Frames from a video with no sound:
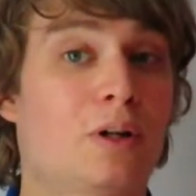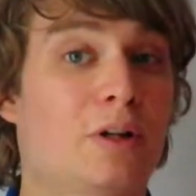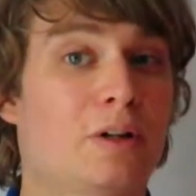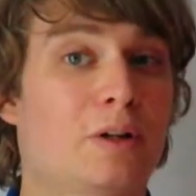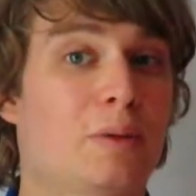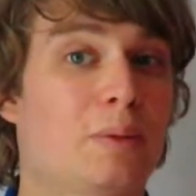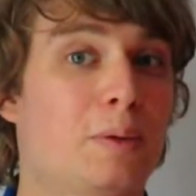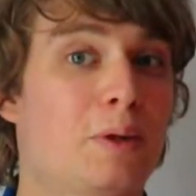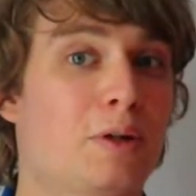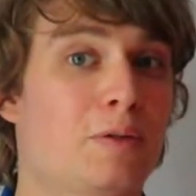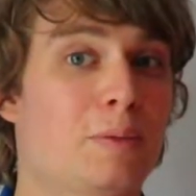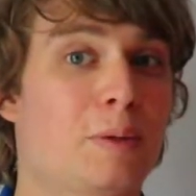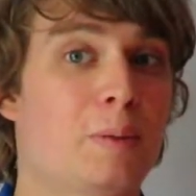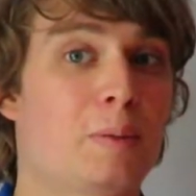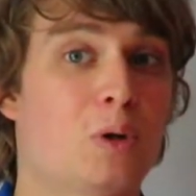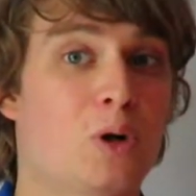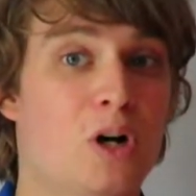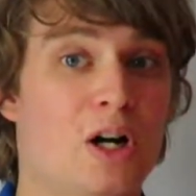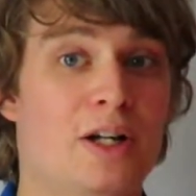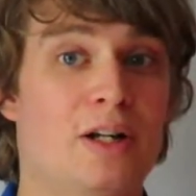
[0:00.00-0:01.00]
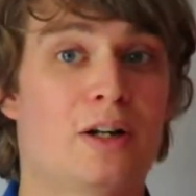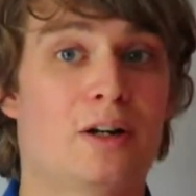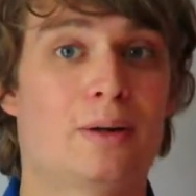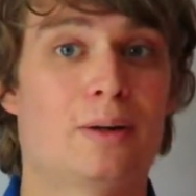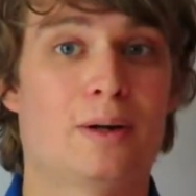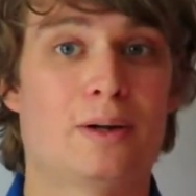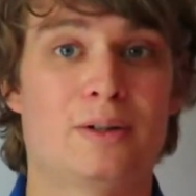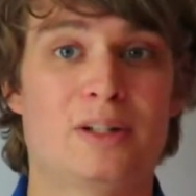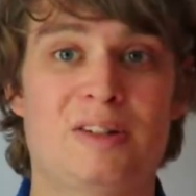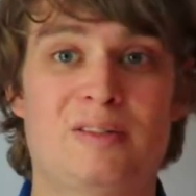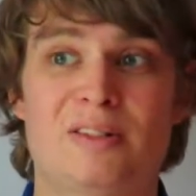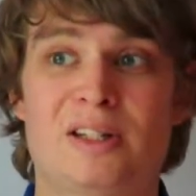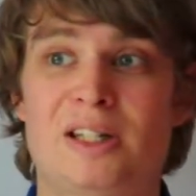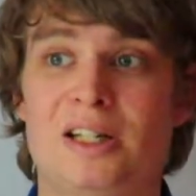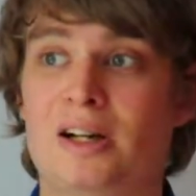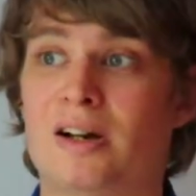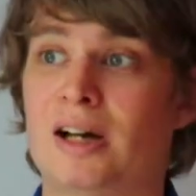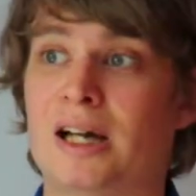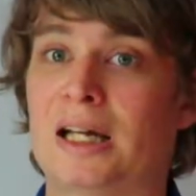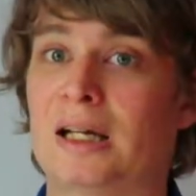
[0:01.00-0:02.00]
I know a lot of people I know only
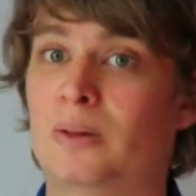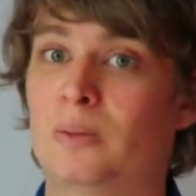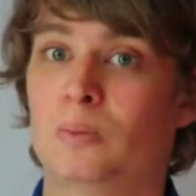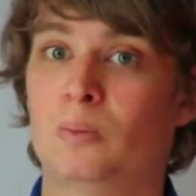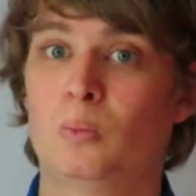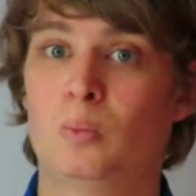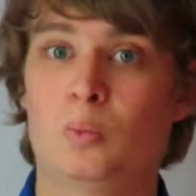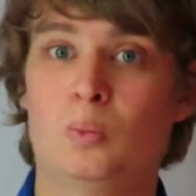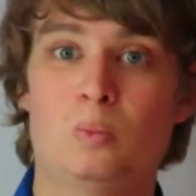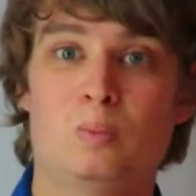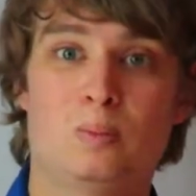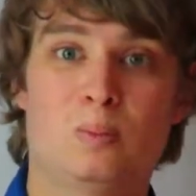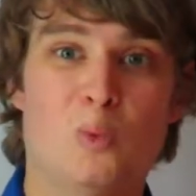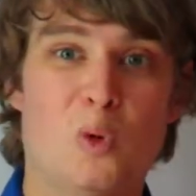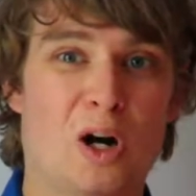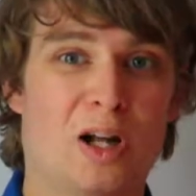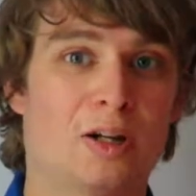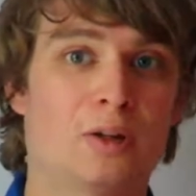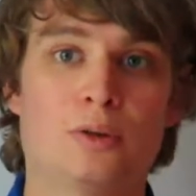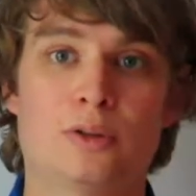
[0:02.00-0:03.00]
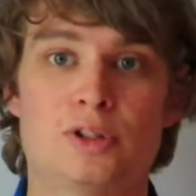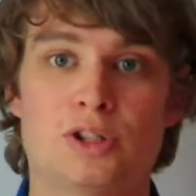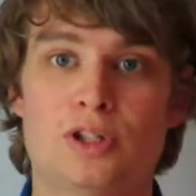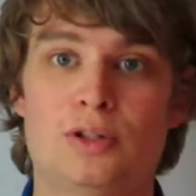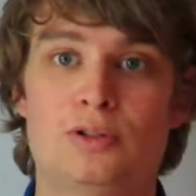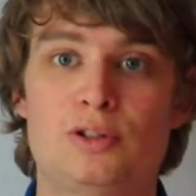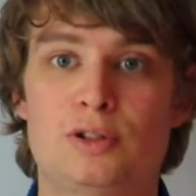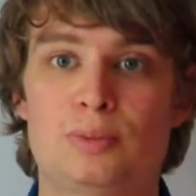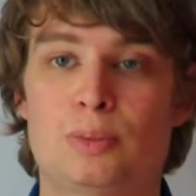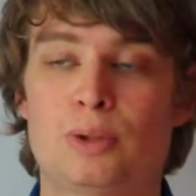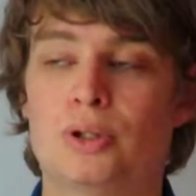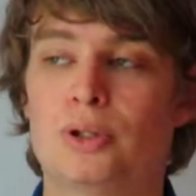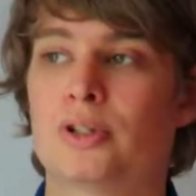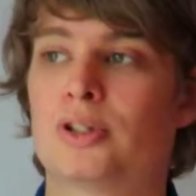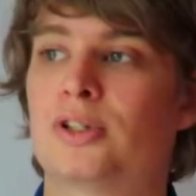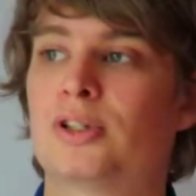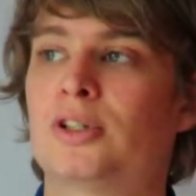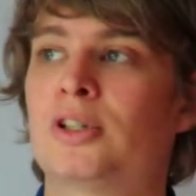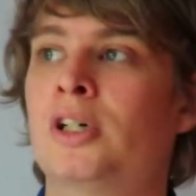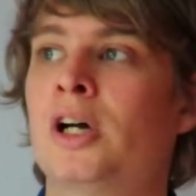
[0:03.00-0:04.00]
really like one or two
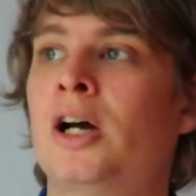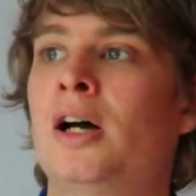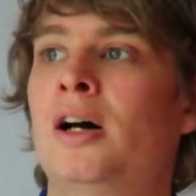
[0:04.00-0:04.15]
sports.